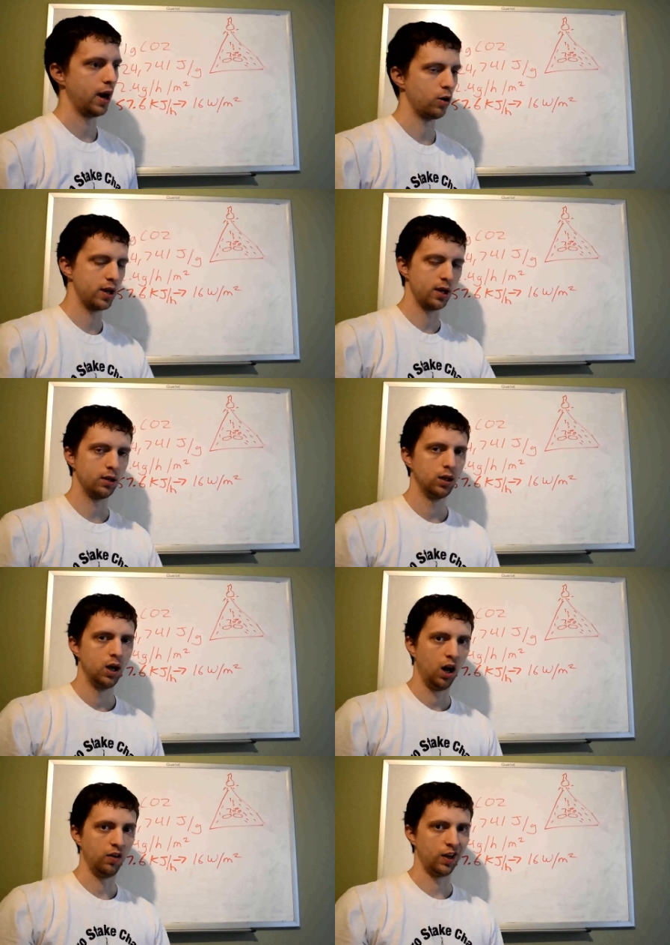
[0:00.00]
area
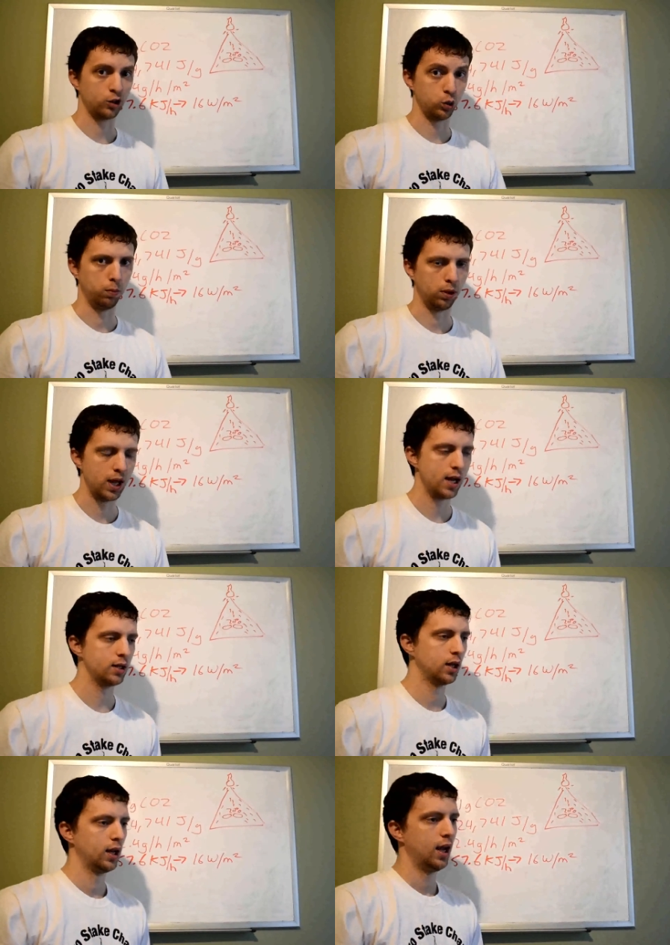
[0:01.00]
of actual
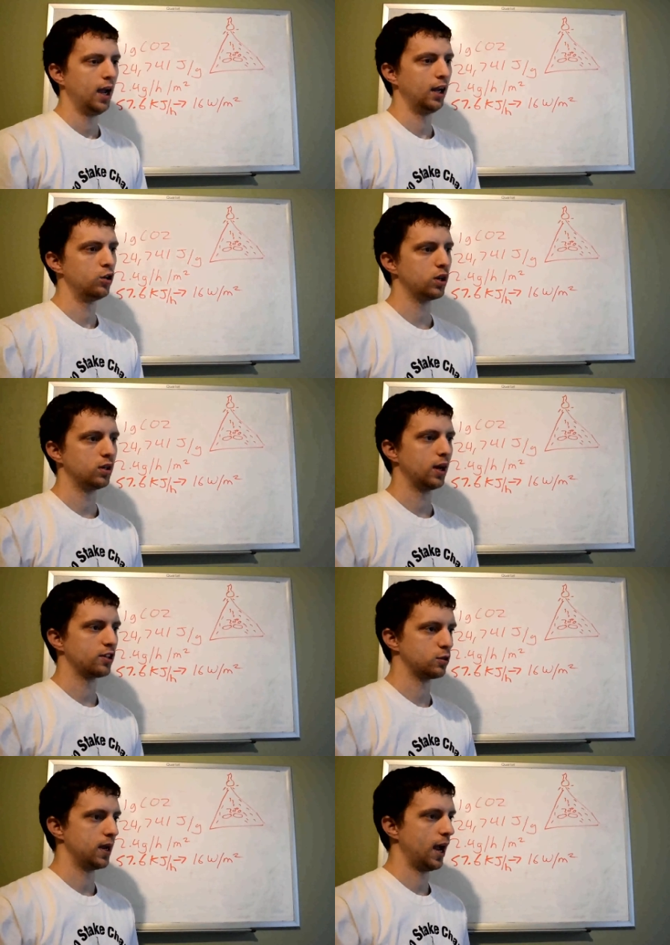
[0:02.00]
plant, and you can
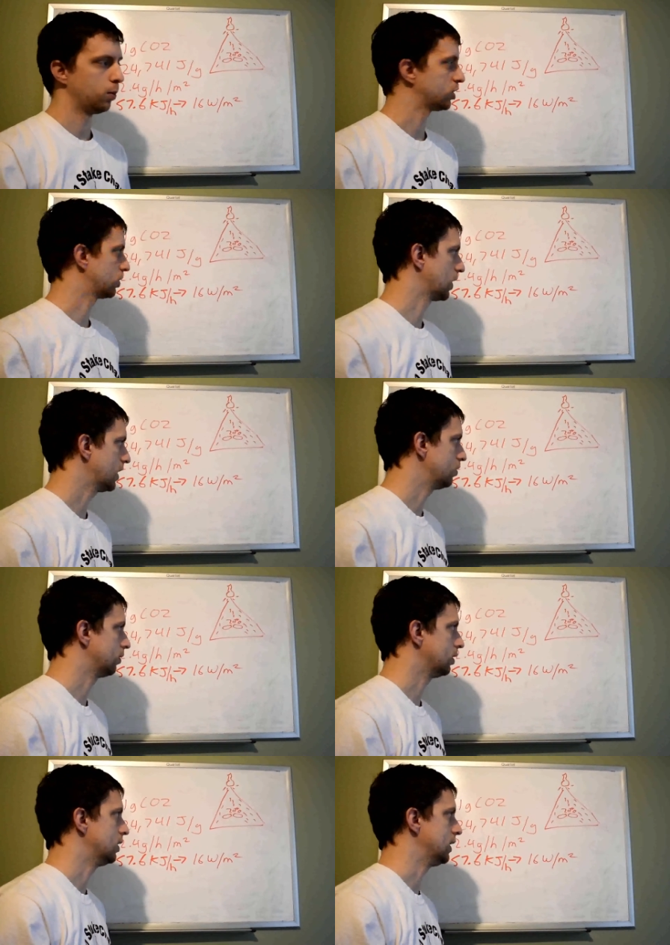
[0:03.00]
estimate how much light
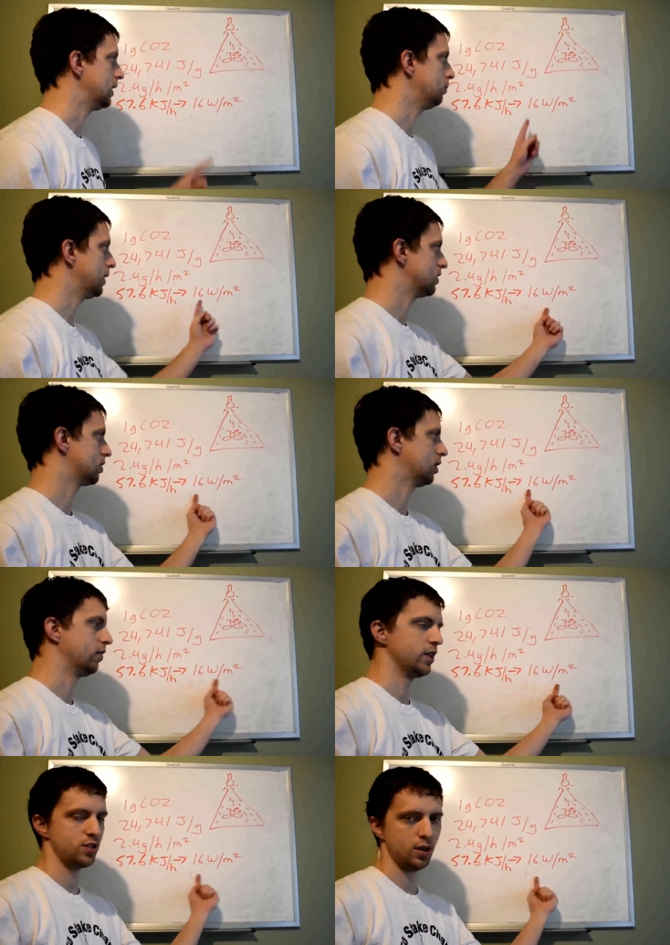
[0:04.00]
you're going to need based
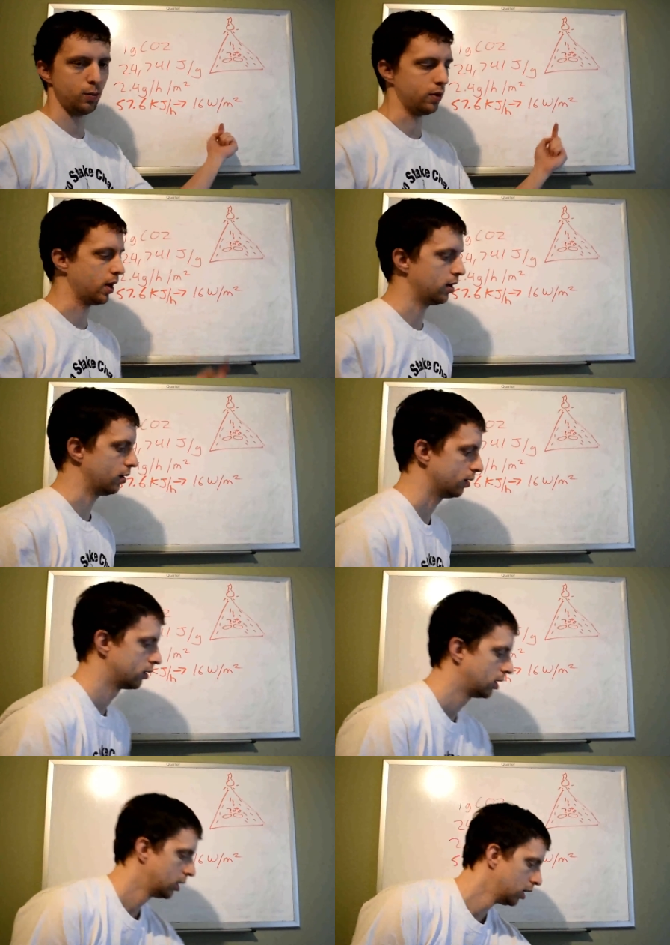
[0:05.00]
on this number right here.
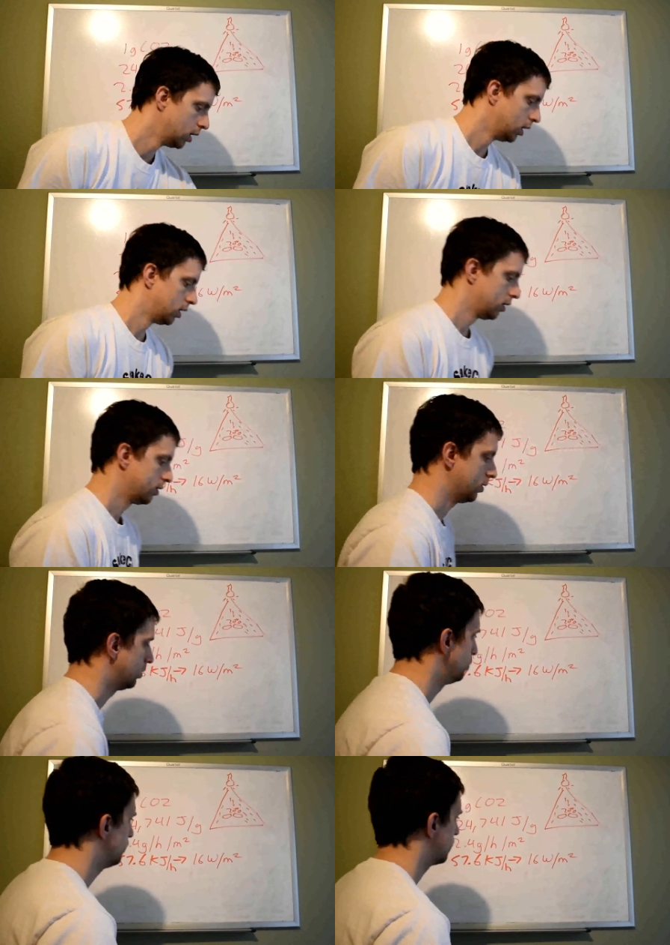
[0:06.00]

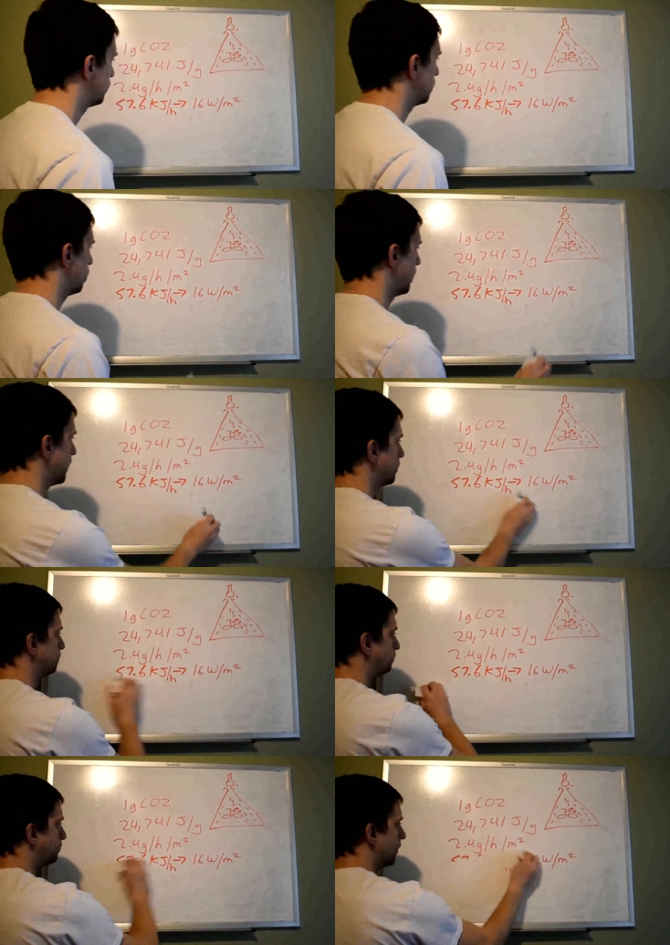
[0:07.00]
So move on real quick.
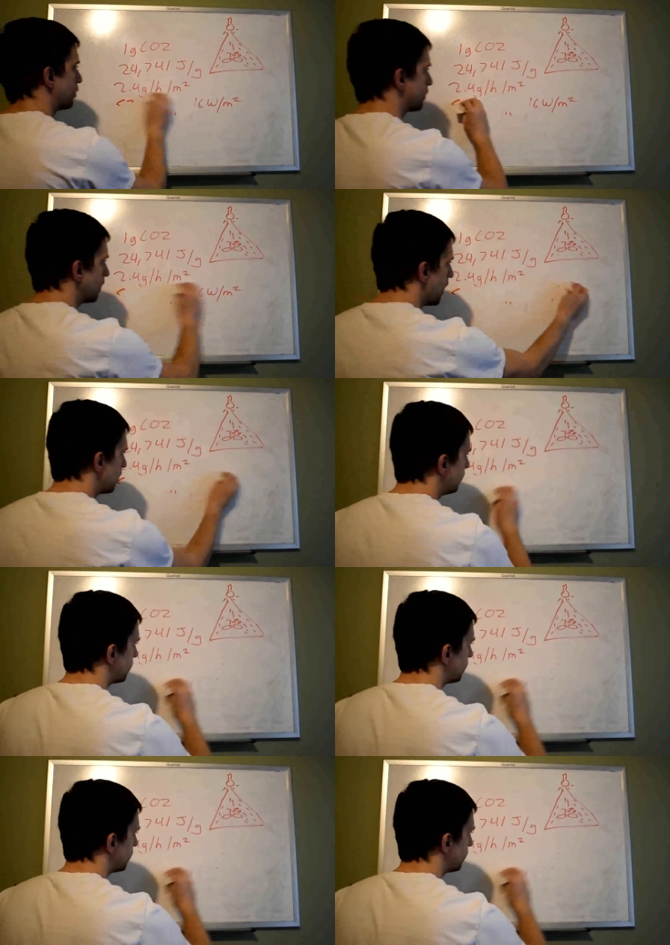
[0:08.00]
There's a lot